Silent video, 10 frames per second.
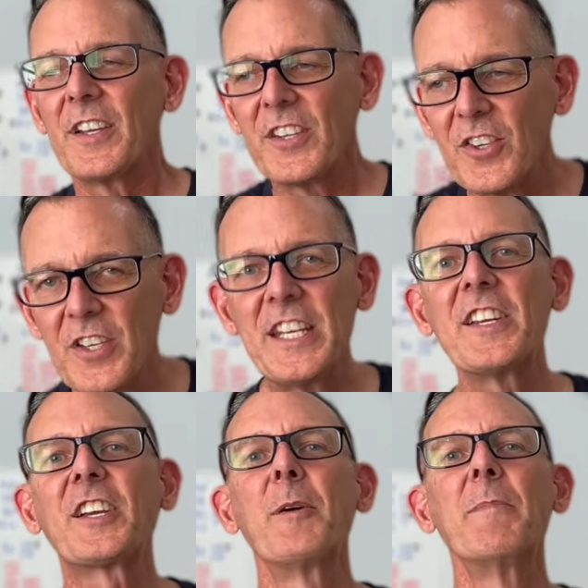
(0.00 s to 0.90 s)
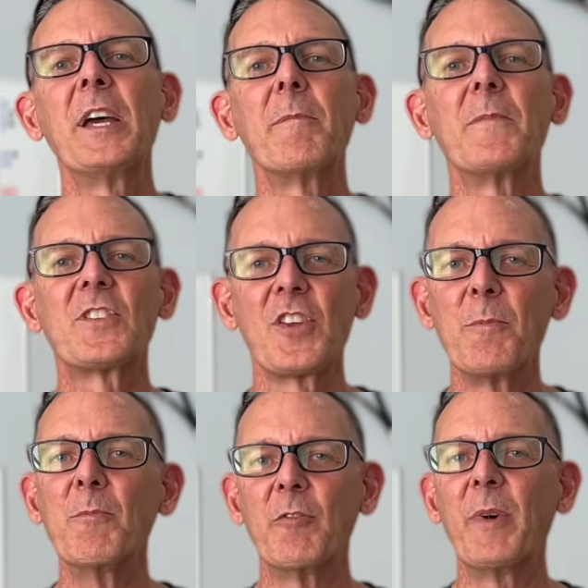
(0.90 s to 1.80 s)
You need to commit to the
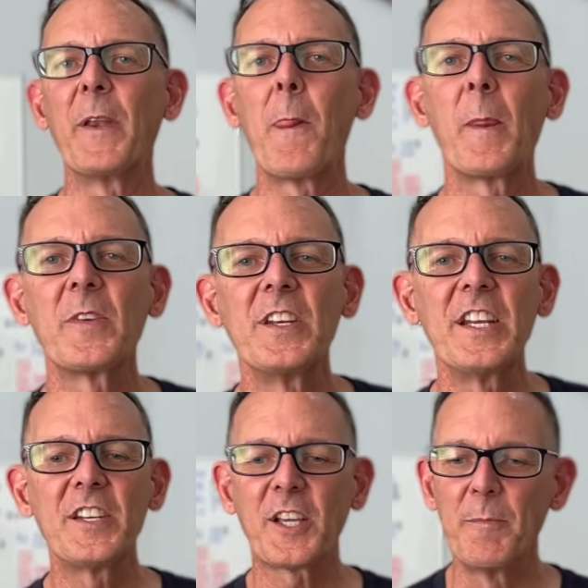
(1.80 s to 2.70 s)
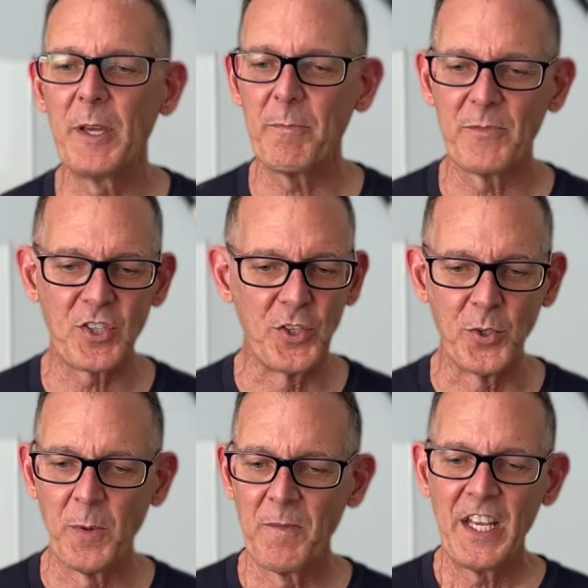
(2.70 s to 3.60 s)
movement. You need to commit
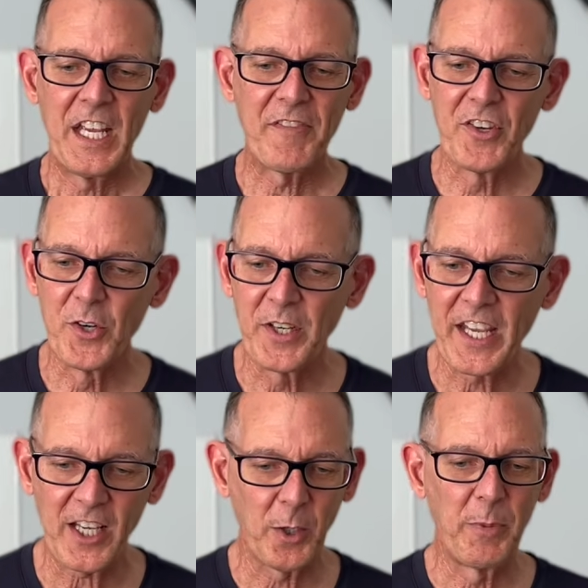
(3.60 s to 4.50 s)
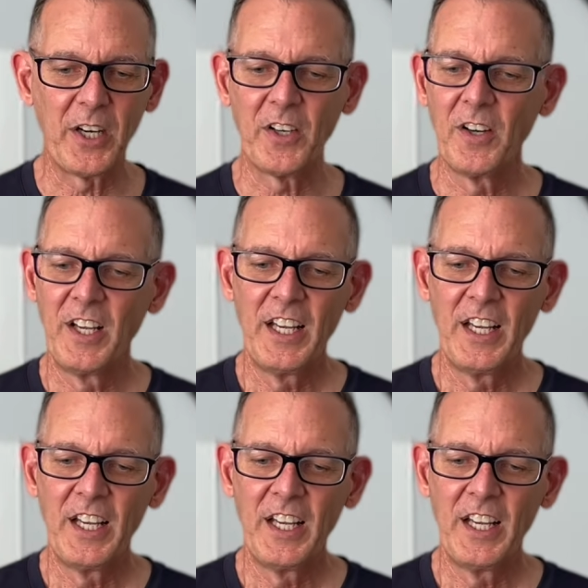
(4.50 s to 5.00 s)
to, if you're doing kettlebell,